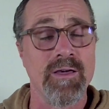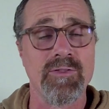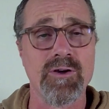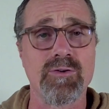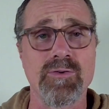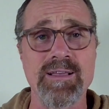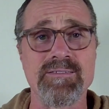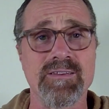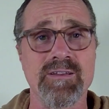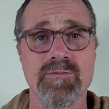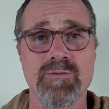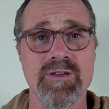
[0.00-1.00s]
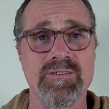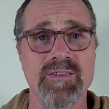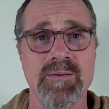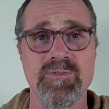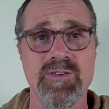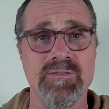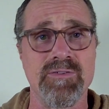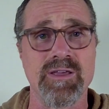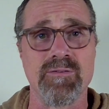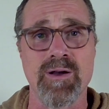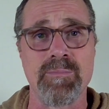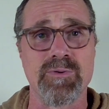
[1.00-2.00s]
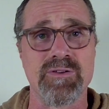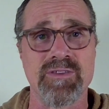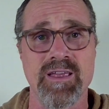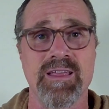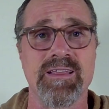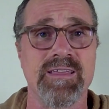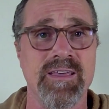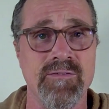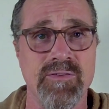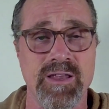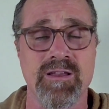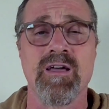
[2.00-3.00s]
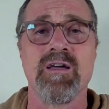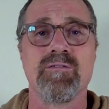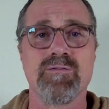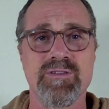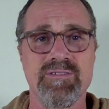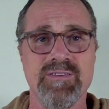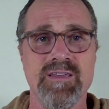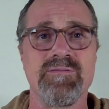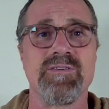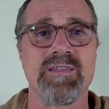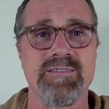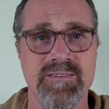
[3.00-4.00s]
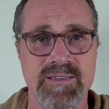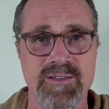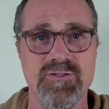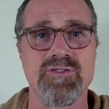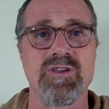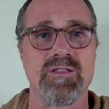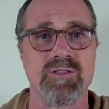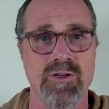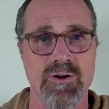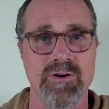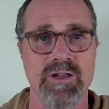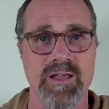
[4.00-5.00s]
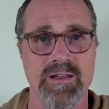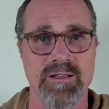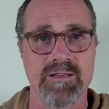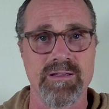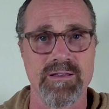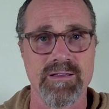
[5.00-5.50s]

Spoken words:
The crescent of receptivity representing giving, receiving, teaching, learning.